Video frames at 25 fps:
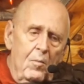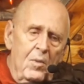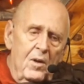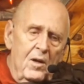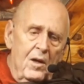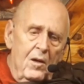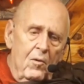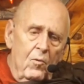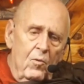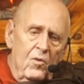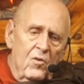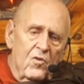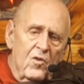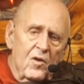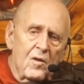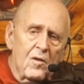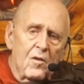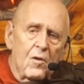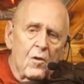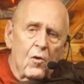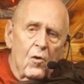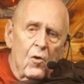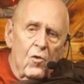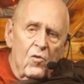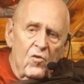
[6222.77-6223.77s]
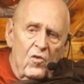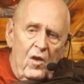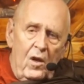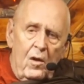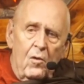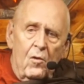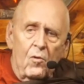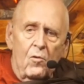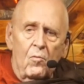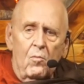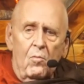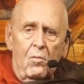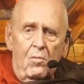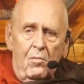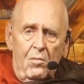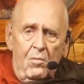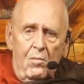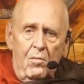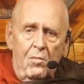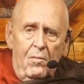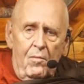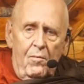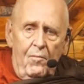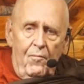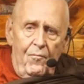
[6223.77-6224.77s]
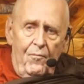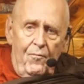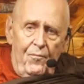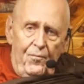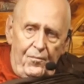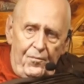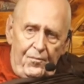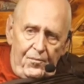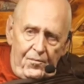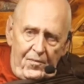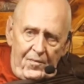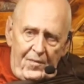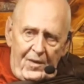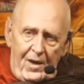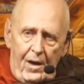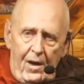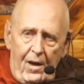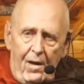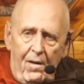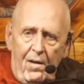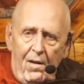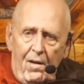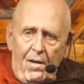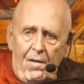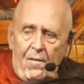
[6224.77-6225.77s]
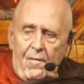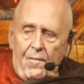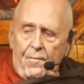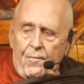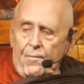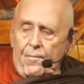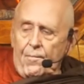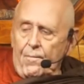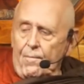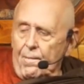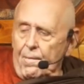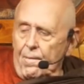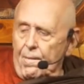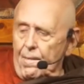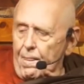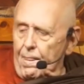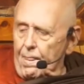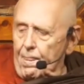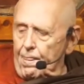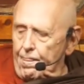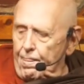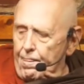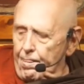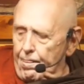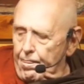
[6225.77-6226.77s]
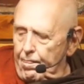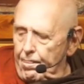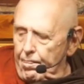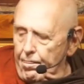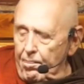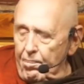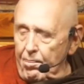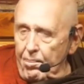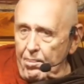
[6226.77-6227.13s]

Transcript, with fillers: but it was at the nursing home. At the nursing home? Yeah. 80s?